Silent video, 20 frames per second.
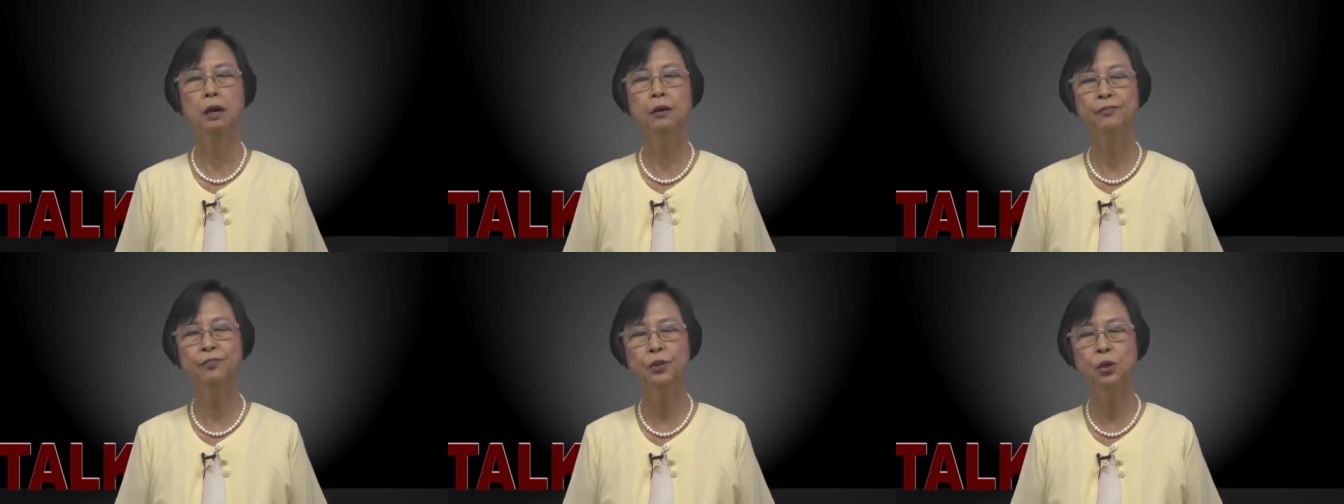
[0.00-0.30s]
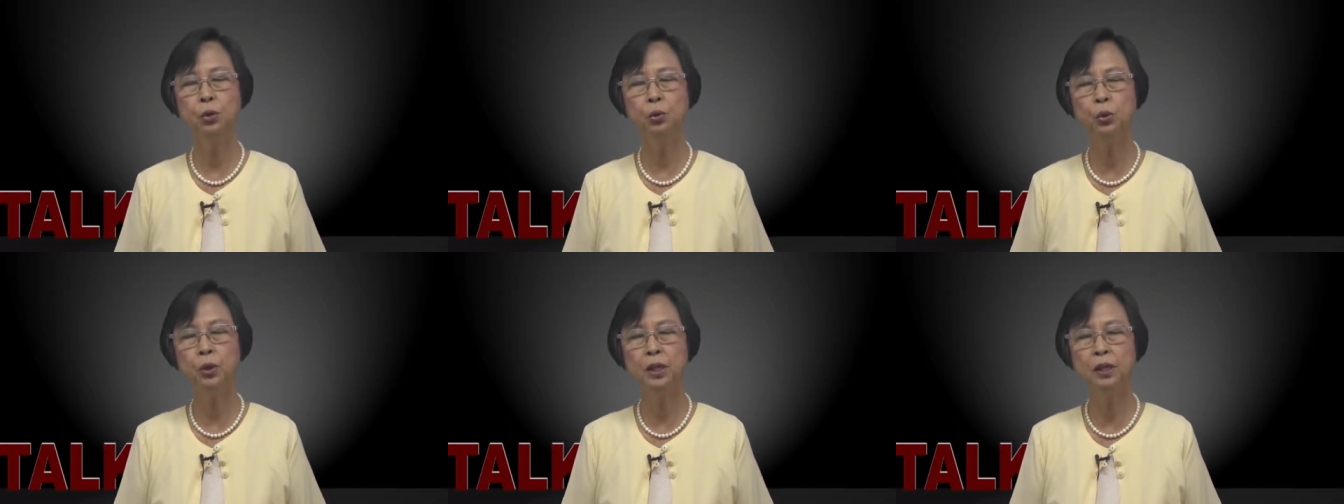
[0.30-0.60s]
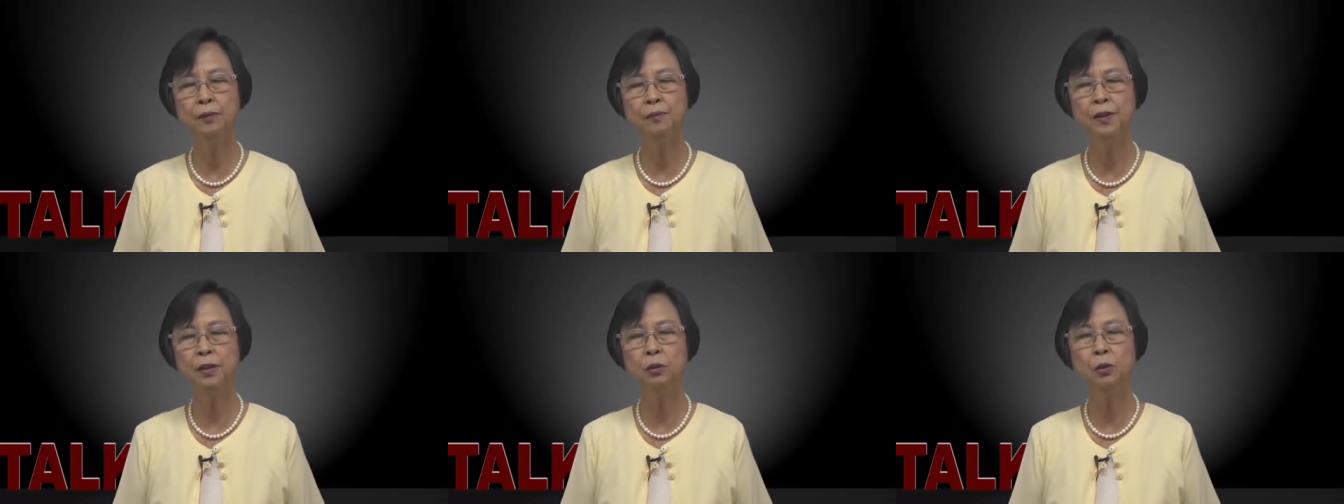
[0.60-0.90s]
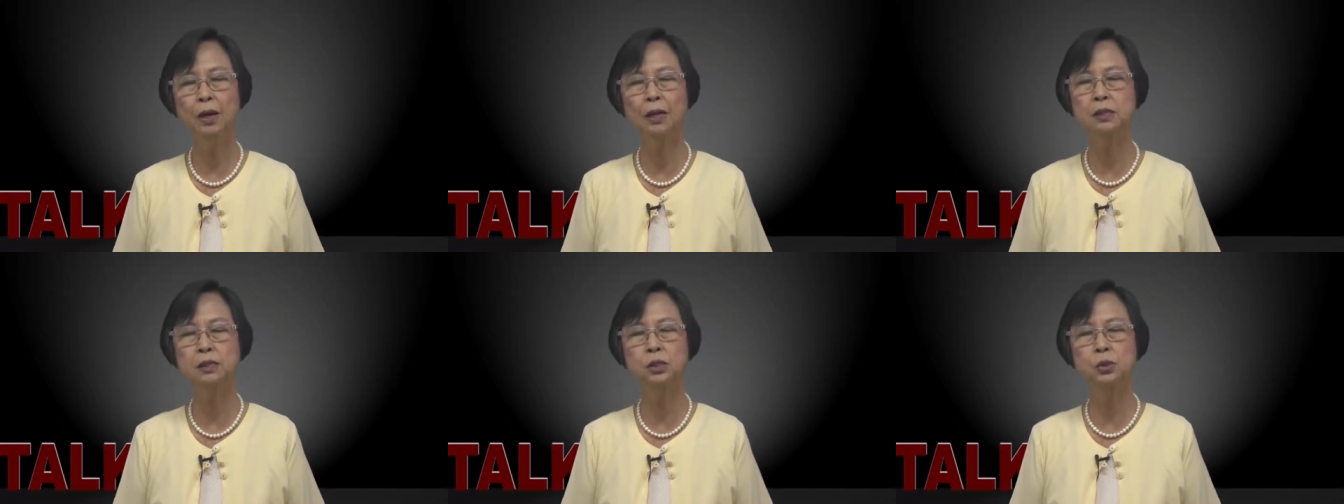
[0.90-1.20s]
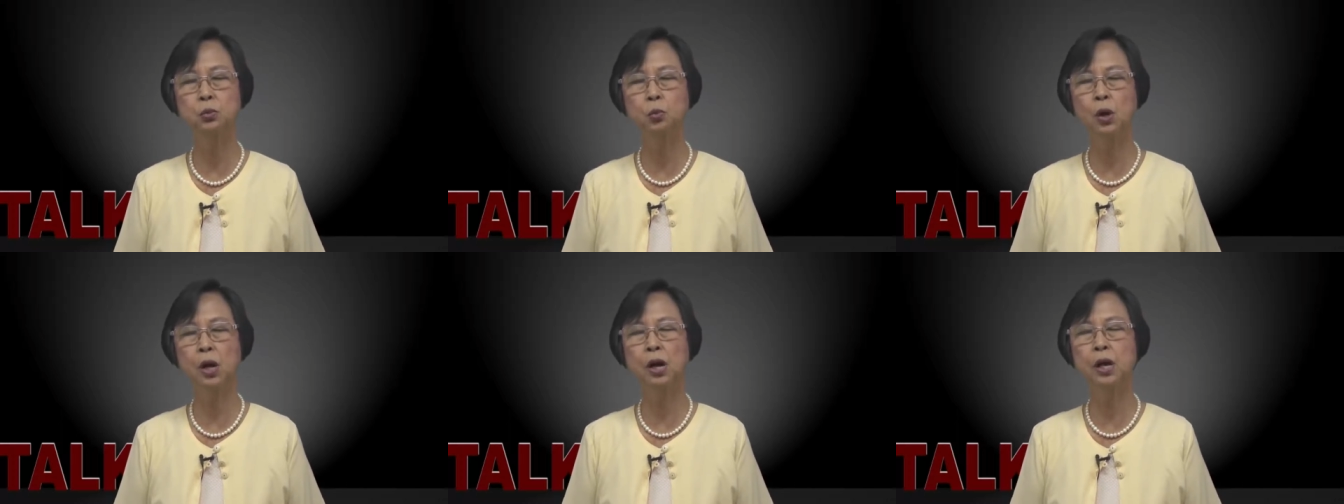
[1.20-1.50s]
few individuals,
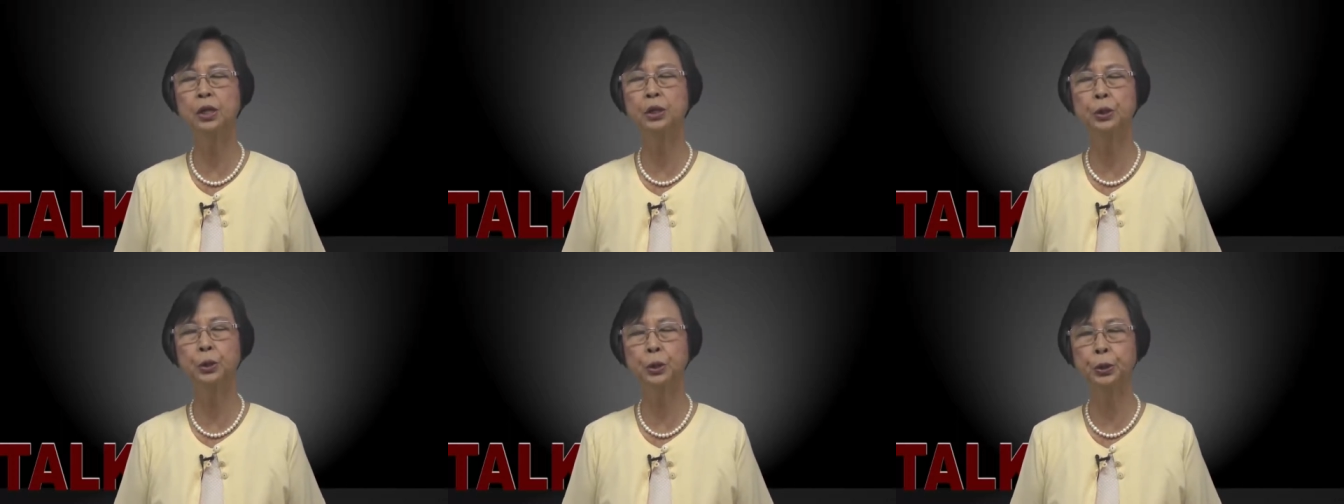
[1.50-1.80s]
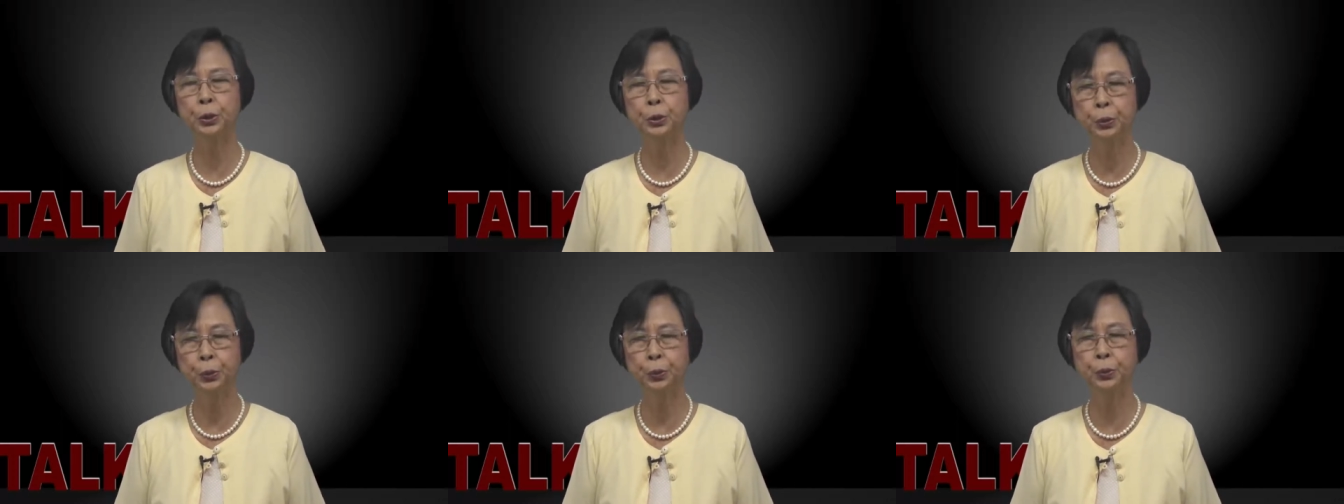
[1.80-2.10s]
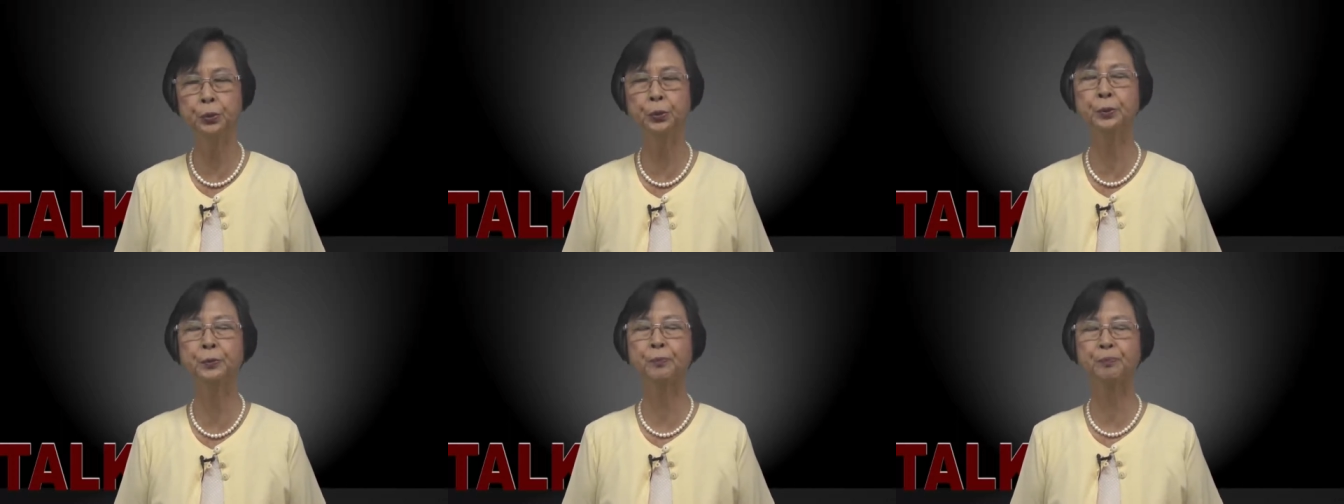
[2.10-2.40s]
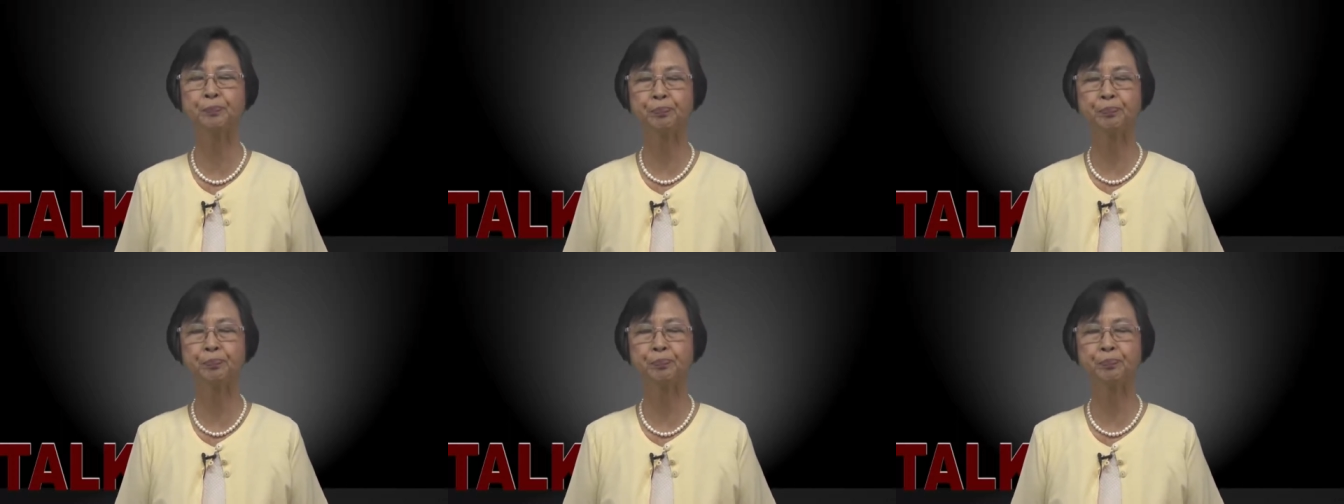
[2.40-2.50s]
one or two,